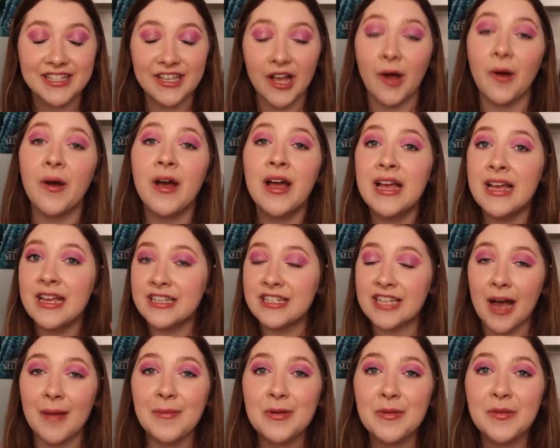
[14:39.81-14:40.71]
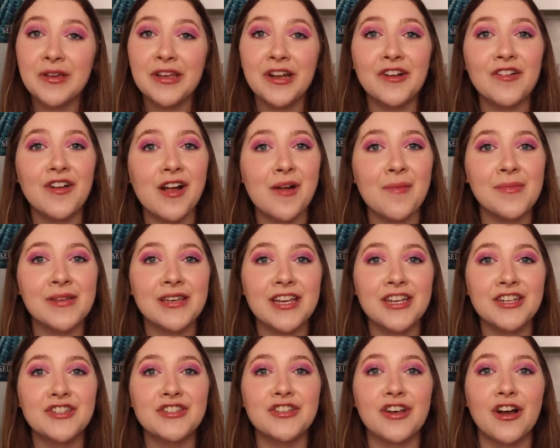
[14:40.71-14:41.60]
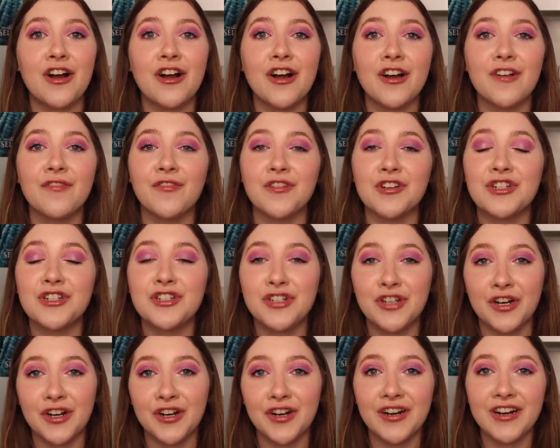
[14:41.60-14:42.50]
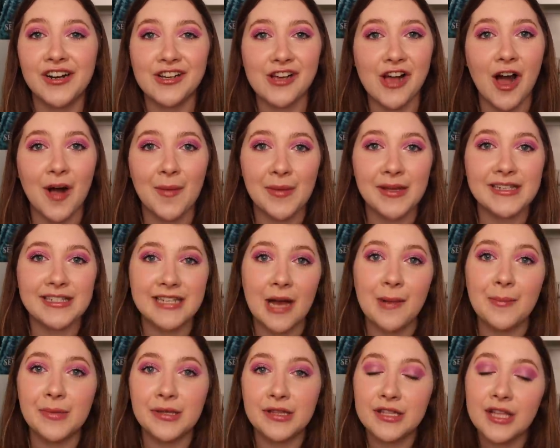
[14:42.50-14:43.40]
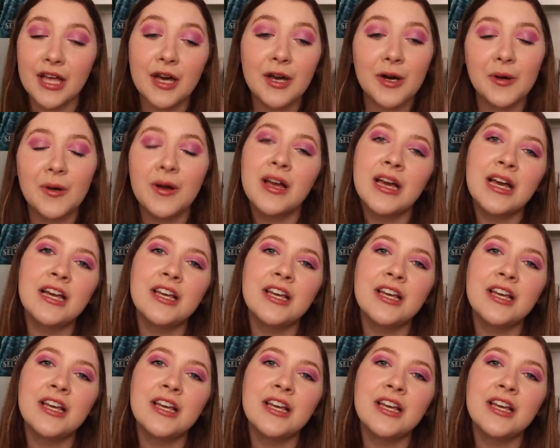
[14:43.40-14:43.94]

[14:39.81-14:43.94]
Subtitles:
So tell me what your recommendations are for sure in a comment down below.